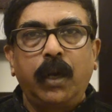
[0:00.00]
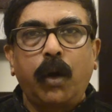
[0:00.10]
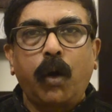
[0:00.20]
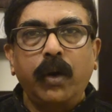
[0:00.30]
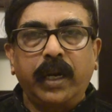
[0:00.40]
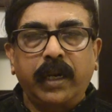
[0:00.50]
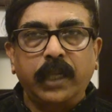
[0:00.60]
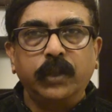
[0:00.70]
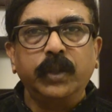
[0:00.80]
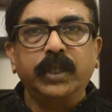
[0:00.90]
or a
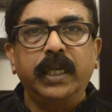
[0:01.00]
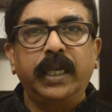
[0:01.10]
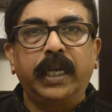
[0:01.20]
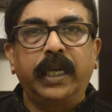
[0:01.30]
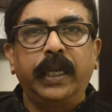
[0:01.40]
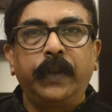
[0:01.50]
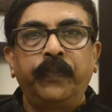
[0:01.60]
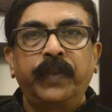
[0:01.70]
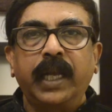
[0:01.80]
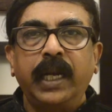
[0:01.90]
graduation degree
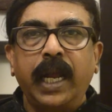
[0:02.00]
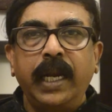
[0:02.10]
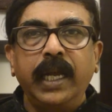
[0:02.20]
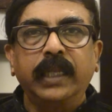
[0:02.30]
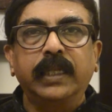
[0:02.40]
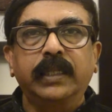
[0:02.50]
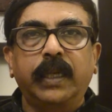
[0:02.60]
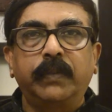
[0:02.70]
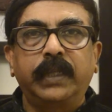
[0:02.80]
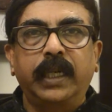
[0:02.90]
in any other
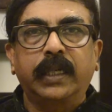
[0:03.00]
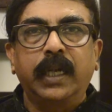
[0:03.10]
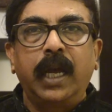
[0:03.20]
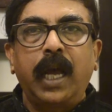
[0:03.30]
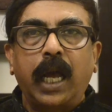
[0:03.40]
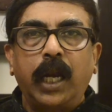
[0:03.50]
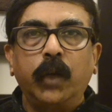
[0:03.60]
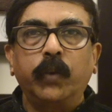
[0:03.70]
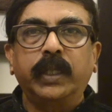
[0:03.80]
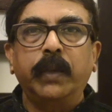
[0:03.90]
subject
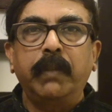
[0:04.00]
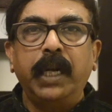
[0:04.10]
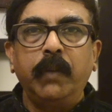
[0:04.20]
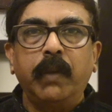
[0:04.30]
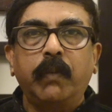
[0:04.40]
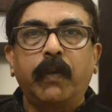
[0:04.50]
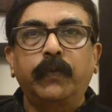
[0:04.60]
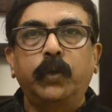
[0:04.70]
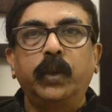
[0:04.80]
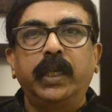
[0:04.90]
along with a minimum
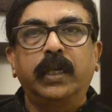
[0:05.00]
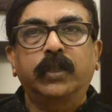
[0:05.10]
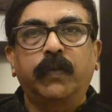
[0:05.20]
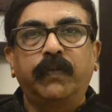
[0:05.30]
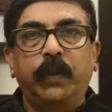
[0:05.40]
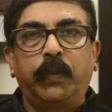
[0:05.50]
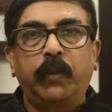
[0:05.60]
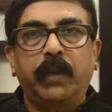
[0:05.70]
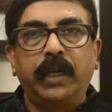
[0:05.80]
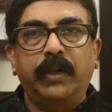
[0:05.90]
of 2 years of
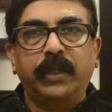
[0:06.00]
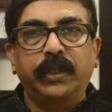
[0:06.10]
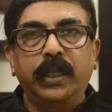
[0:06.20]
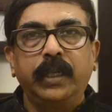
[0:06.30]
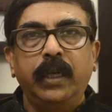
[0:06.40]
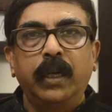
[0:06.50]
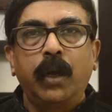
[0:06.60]
diploma in Russian